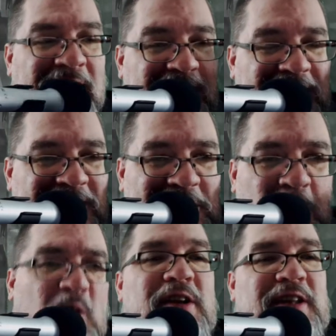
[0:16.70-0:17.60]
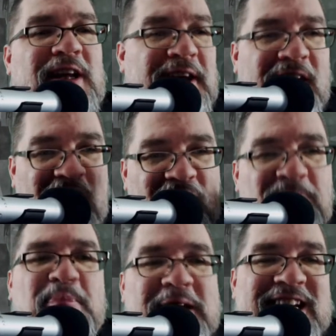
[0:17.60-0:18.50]
is worthy of
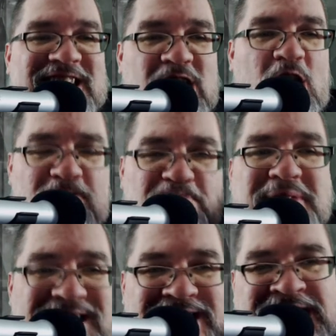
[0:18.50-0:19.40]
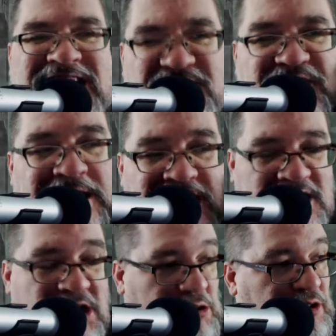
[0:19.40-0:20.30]
being called breaking effing
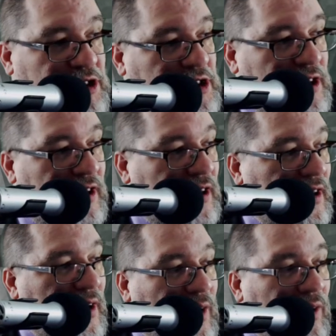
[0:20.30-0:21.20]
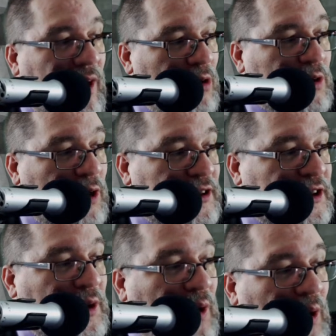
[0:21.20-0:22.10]
news. Local
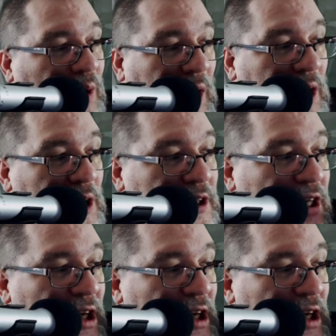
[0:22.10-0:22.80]
school to